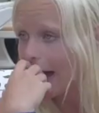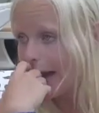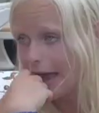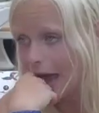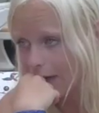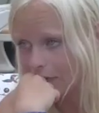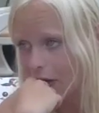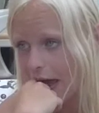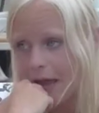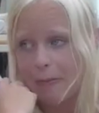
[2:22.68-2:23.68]
I have,
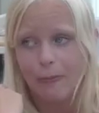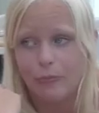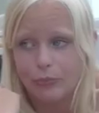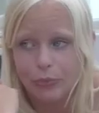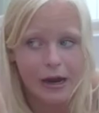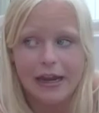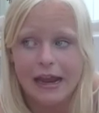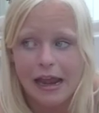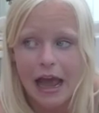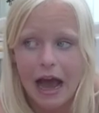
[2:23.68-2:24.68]
I'm
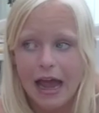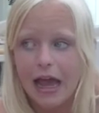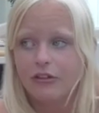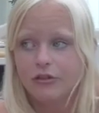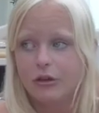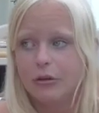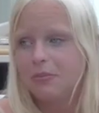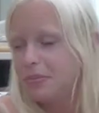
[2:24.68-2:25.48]
pretty, I have